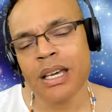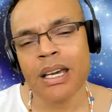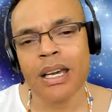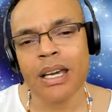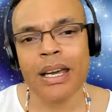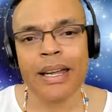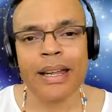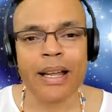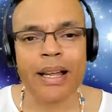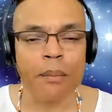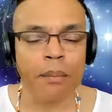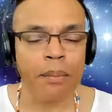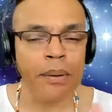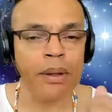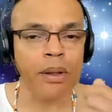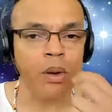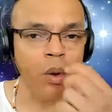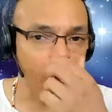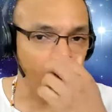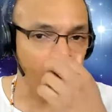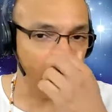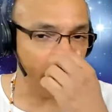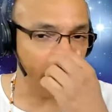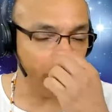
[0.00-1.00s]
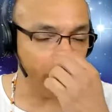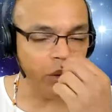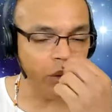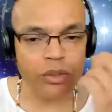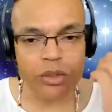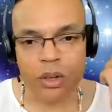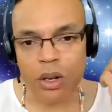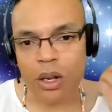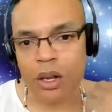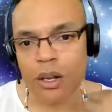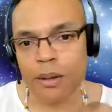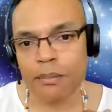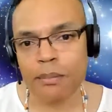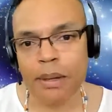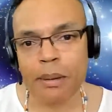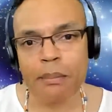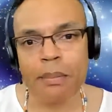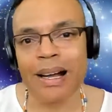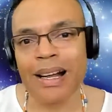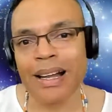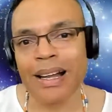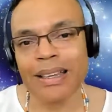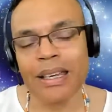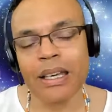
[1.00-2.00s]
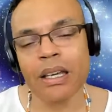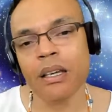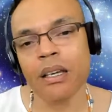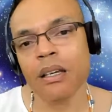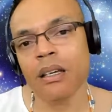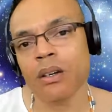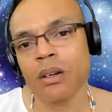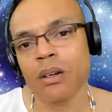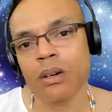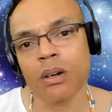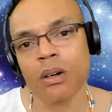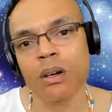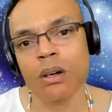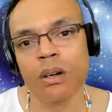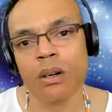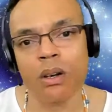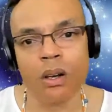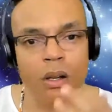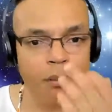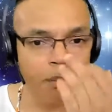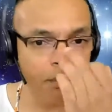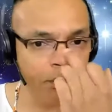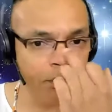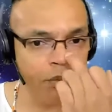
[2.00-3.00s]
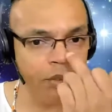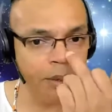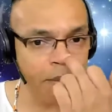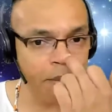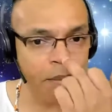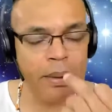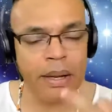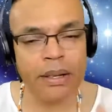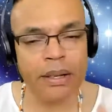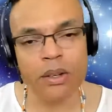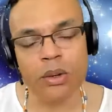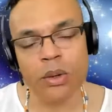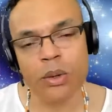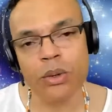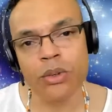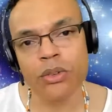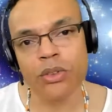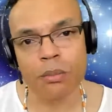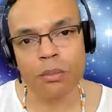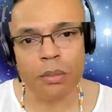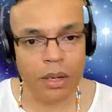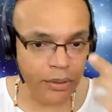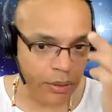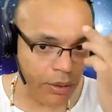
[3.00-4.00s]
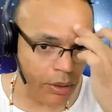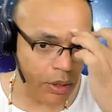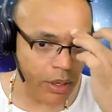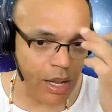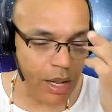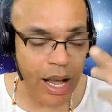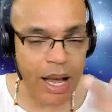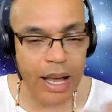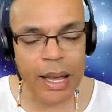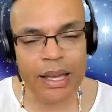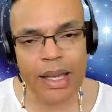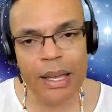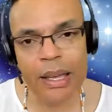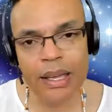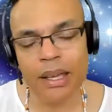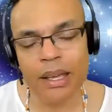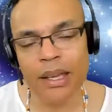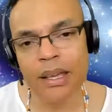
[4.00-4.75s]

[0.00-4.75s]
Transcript: and I'll put oils on my body or on the tip of my nose, on my third eye,